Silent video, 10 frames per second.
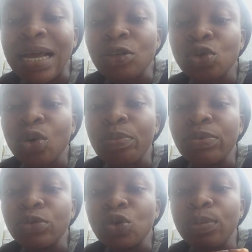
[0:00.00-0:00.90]
that soap
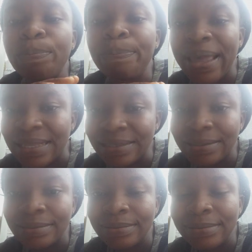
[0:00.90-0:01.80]
to bet
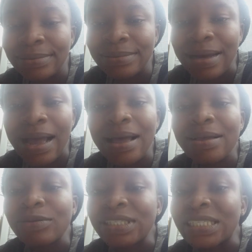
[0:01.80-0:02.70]

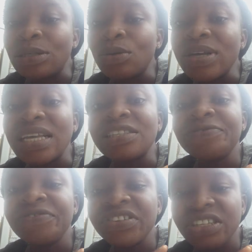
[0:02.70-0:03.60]
till it
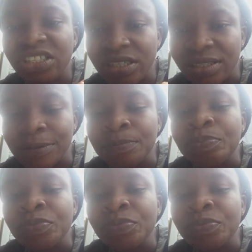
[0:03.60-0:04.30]
finishes.